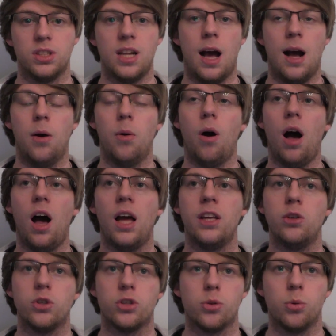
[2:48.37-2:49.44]
Now, I
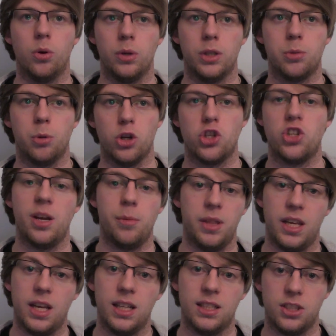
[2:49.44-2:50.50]
used to always watch Jamie
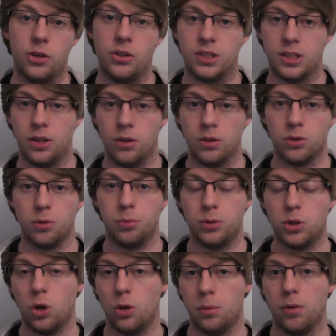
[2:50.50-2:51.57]
the Kid 00's
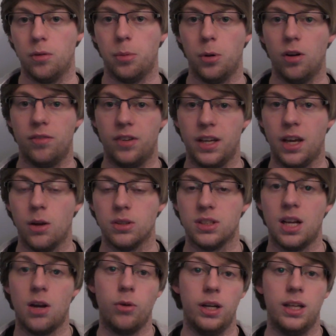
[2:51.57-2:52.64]
tournament report videos,
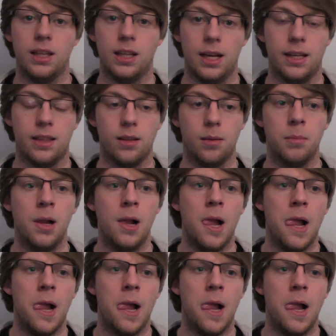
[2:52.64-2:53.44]
and I really like them,